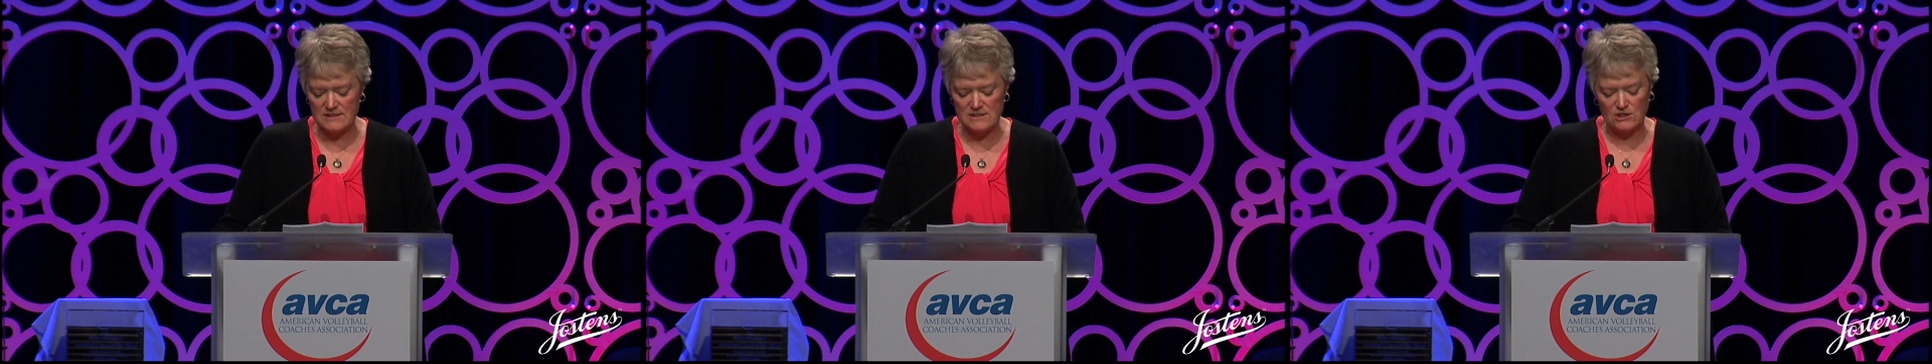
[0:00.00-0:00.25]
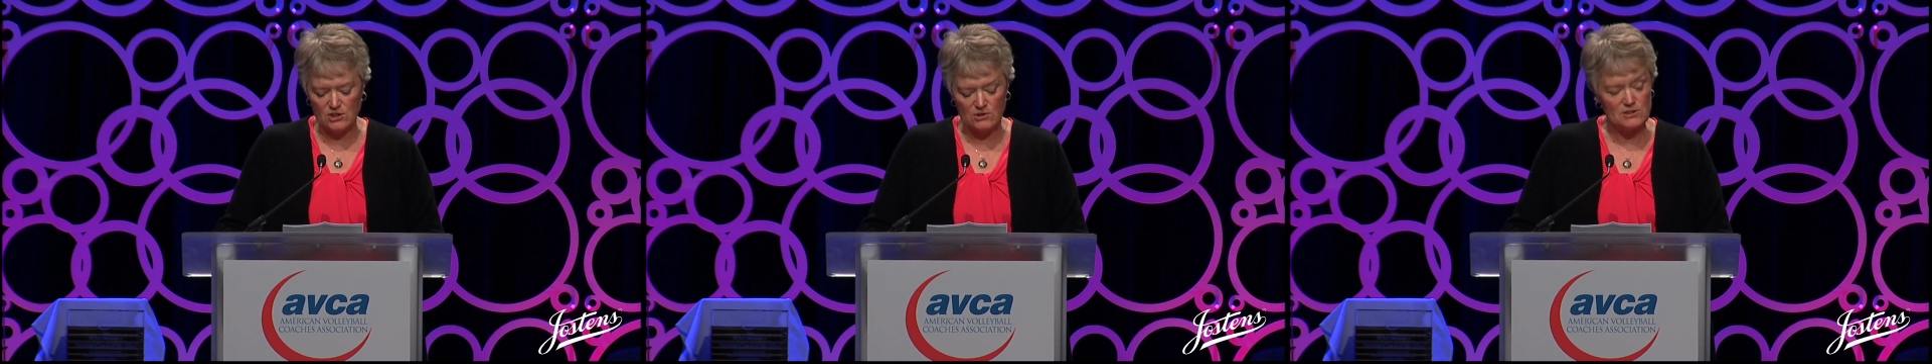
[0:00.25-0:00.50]

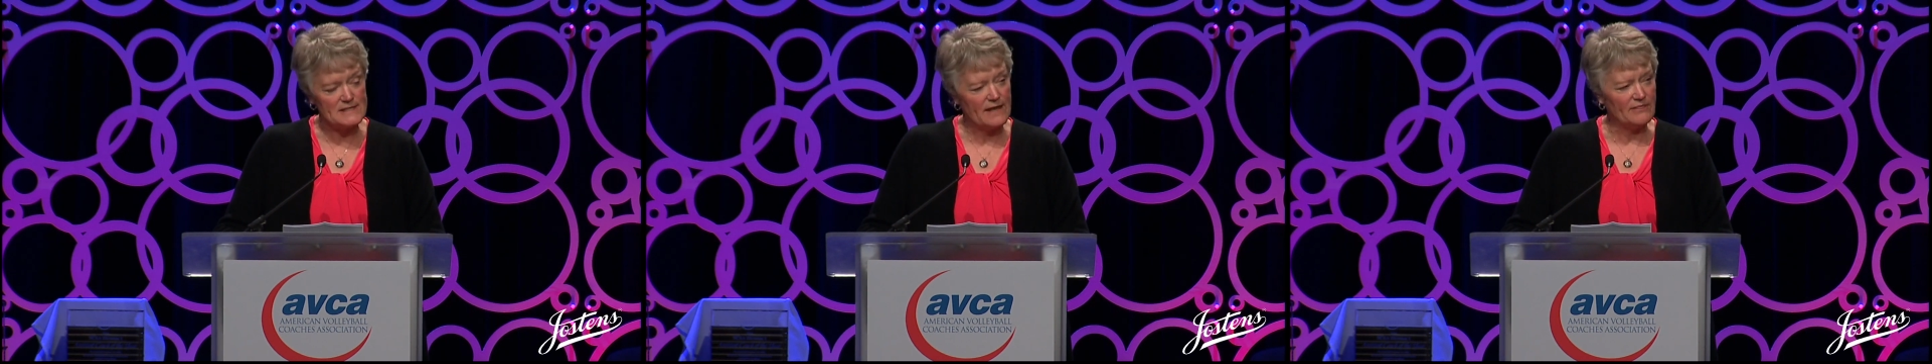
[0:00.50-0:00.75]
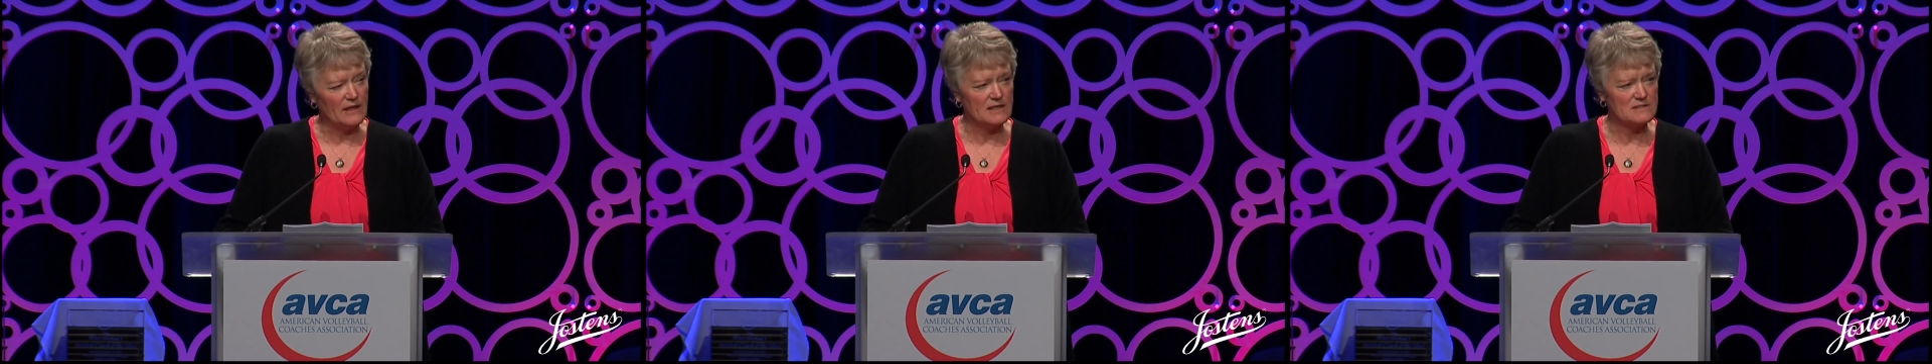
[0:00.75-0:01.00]
it's the Girls
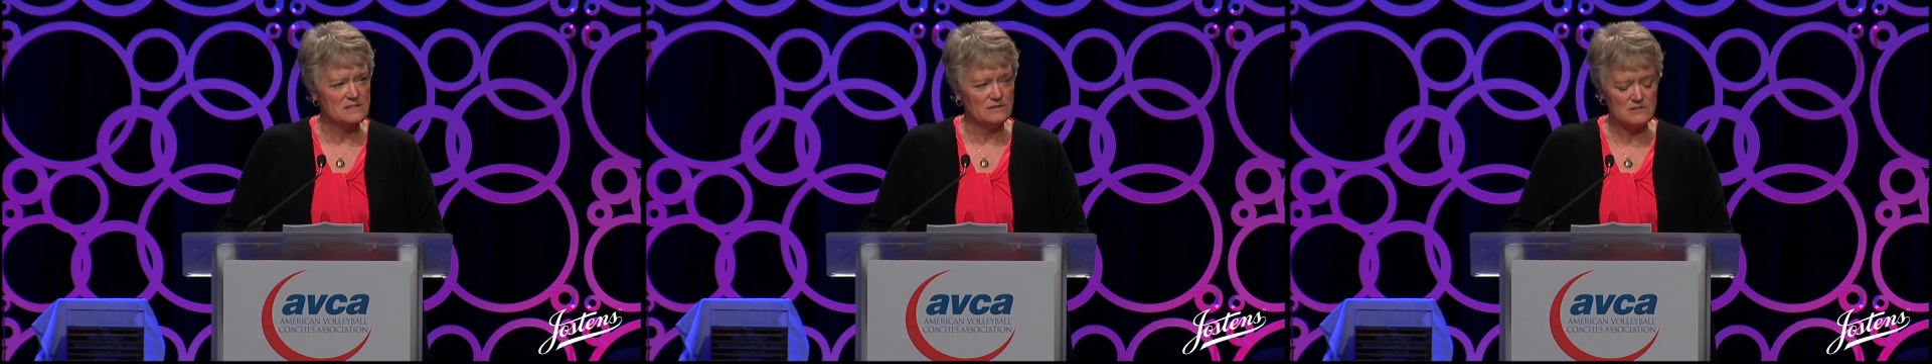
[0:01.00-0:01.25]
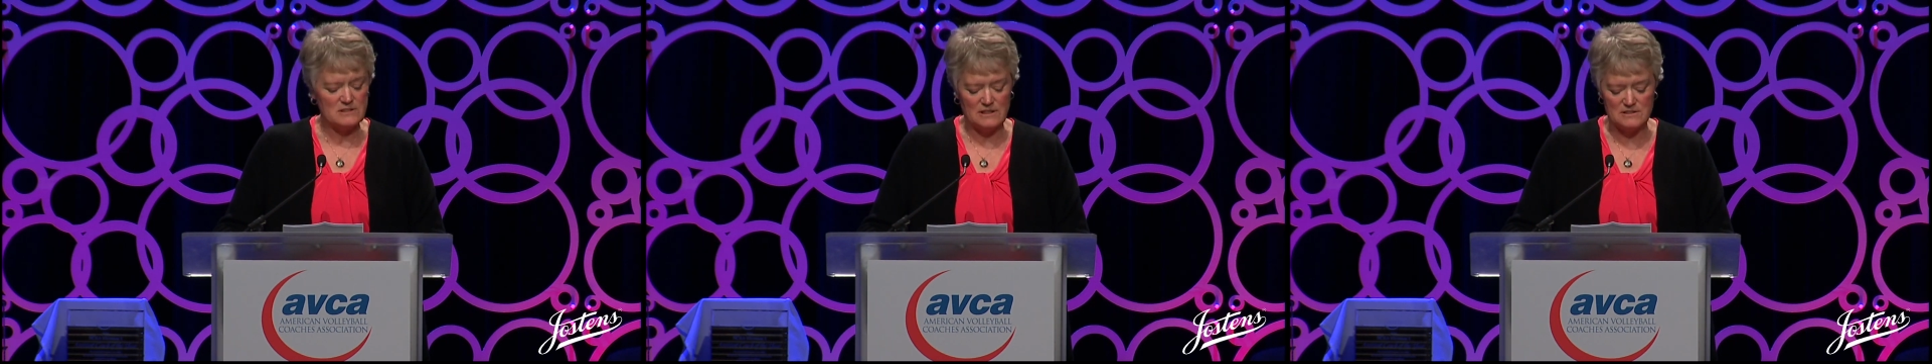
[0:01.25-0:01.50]
Athletic
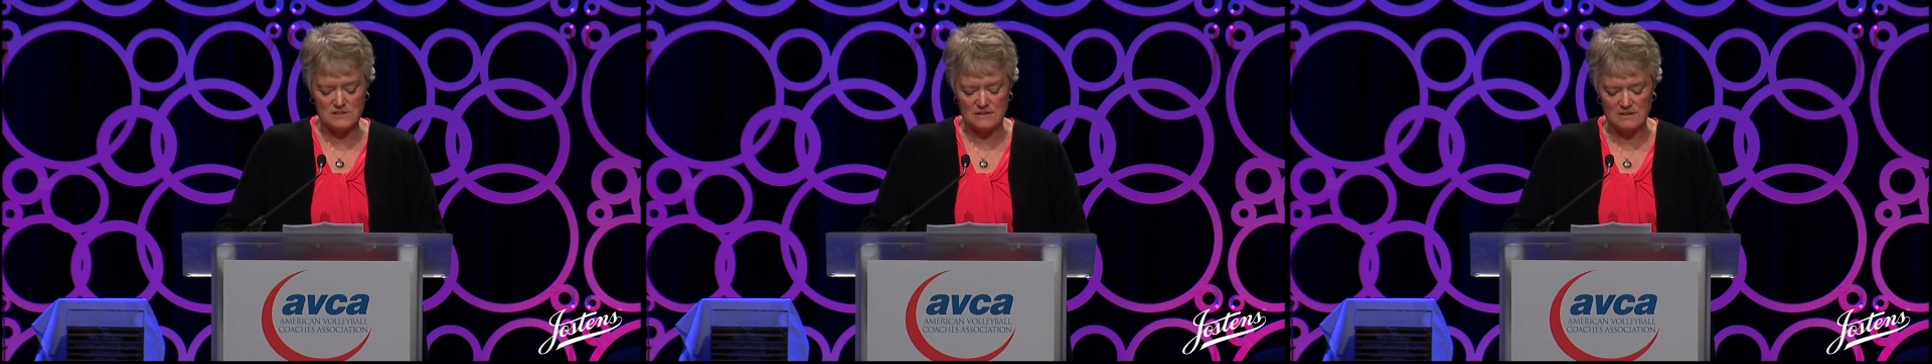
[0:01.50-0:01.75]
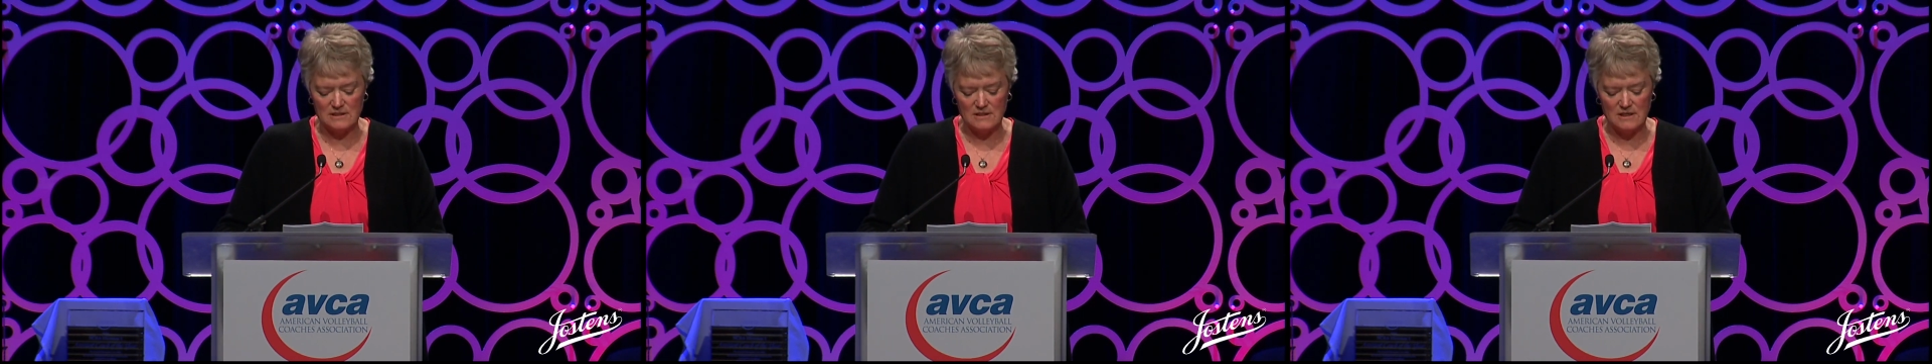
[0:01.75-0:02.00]
Association.